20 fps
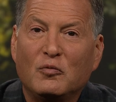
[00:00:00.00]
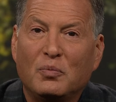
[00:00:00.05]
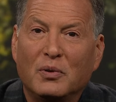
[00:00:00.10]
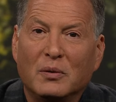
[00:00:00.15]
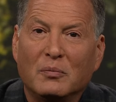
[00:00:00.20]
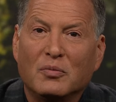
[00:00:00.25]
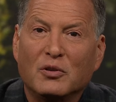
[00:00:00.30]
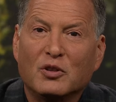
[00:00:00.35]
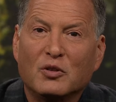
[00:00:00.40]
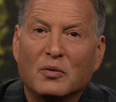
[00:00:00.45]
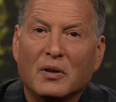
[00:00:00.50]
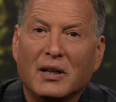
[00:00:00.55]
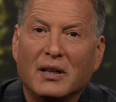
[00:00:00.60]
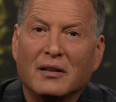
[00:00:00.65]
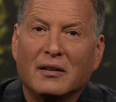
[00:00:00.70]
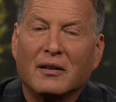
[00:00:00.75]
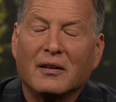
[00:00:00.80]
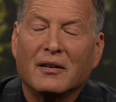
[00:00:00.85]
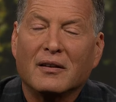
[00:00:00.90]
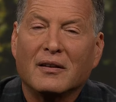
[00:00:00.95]
been
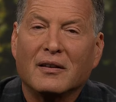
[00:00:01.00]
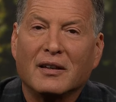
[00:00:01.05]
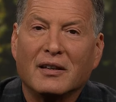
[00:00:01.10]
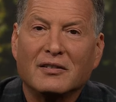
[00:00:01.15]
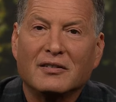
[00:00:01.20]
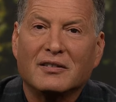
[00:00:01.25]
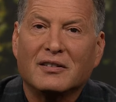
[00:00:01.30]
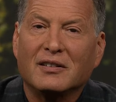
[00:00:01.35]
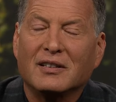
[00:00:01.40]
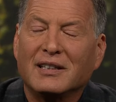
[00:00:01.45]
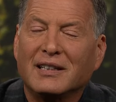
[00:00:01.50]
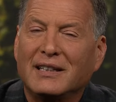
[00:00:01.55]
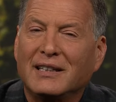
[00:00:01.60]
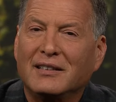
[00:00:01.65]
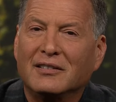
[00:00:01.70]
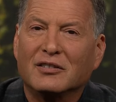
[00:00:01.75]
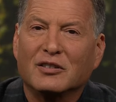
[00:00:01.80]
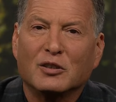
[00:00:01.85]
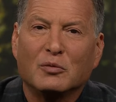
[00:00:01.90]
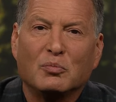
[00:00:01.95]
betrayed, this could
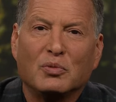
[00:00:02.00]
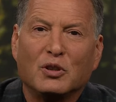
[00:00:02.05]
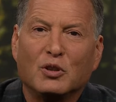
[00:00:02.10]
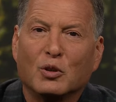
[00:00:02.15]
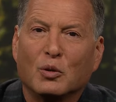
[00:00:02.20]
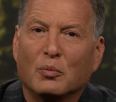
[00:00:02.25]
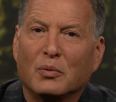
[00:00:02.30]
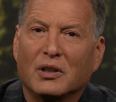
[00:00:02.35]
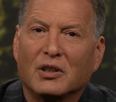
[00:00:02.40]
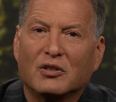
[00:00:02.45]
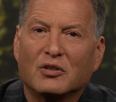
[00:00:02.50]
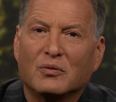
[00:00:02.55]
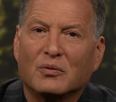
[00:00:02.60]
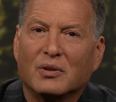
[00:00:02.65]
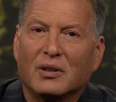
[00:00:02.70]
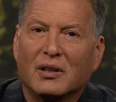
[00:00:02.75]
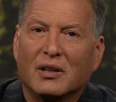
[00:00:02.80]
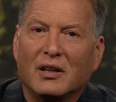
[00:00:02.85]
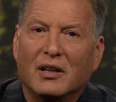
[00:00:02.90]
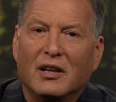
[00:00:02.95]
easily be your
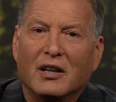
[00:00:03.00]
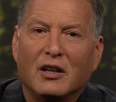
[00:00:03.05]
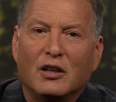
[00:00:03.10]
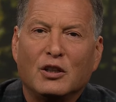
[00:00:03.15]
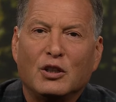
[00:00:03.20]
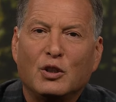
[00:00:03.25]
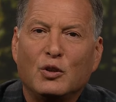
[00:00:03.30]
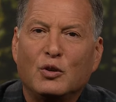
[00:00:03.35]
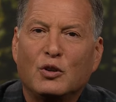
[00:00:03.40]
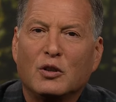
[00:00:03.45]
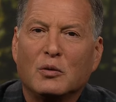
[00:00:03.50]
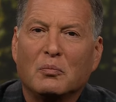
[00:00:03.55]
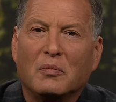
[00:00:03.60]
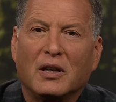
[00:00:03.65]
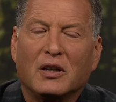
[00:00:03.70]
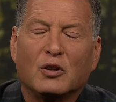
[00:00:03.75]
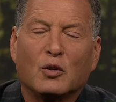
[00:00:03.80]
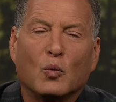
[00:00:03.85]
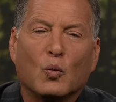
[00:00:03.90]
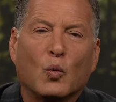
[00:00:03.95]
ministry. You could
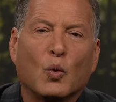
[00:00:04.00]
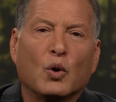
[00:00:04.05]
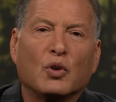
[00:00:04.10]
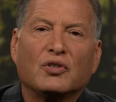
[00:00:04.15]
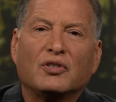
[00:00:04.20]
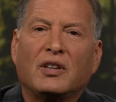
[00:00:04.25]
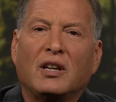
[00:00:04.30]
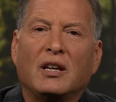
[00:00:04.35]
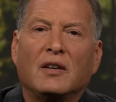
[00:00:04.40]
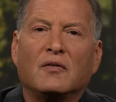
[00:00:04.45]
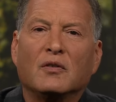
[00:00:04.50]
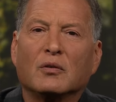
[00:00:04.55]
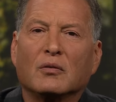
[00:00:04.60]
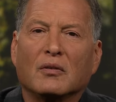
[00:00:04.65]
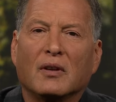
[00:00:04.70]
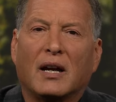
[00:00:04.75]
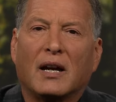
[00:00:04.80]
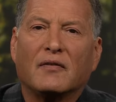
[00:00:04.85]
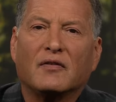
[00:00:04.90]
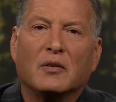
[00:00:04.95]
make the worst day of your
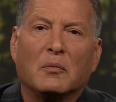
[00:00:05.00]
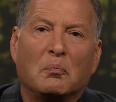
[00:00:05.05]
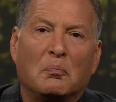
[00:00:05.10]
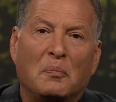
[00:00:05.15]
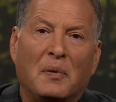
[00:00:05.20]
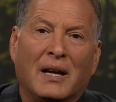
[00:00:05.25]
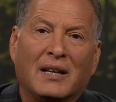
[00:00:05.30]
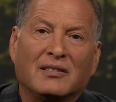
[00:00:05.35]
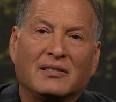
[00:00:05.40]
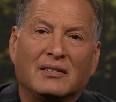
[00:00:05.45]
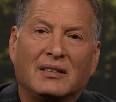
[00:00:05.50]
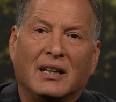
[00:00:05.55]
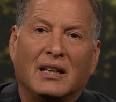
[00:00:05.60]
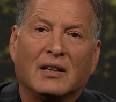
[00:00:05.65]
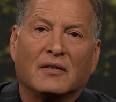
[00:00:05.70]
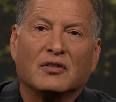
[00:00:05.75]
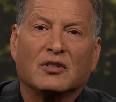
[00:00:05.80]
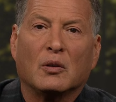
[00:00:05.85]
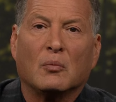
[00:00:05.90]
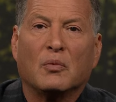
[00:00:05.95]
life the best day
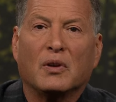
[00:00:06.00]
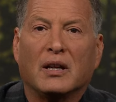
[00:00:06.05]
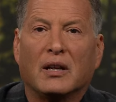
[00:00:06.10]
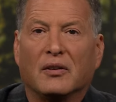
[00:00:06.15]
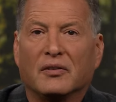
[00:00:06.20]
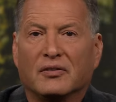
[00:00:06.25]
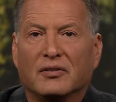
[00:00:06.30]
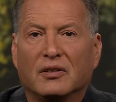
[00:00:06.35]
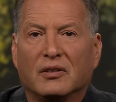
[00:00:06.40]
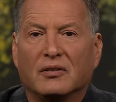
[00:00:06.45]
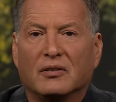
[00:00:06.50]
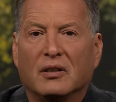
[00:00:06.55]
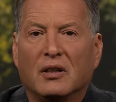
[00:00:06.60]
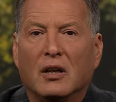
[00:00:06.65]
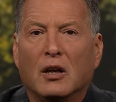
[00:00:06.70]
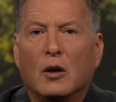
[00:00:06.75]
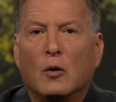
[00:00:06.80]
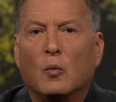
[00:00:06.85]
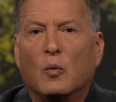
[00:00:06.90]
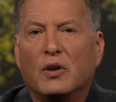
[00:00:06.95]
of someone else's.
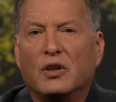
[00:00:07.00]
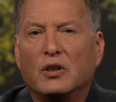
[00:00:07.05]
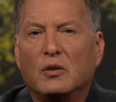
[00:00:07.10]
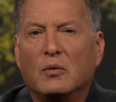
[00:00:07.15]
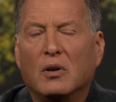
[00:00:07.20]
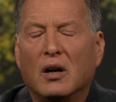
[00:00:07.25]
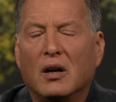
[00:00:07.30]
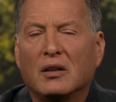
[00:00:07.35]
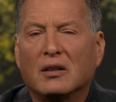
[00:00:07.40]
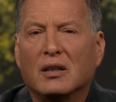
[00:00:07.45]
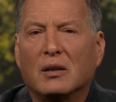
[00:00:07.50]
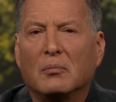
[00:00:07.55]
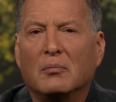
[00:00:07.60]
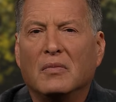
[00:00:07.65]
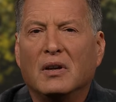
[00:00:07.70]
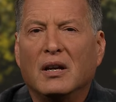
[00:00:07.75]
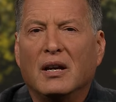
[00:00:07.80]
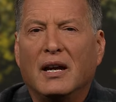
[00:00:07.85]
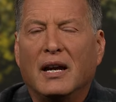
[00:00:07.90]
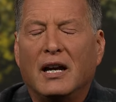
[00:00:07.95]
When you hug them
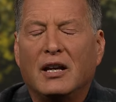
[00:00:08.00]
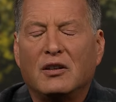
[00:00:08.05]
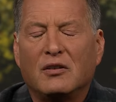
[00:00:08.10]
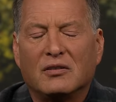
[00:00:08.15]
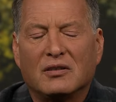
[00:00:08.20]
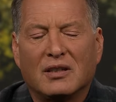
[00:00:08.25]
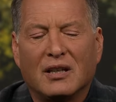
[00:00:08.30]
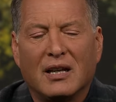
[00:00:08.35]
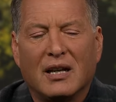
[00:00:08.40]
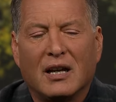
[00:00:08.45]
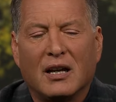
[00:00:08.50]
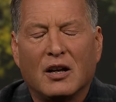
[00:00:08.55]
and you say, I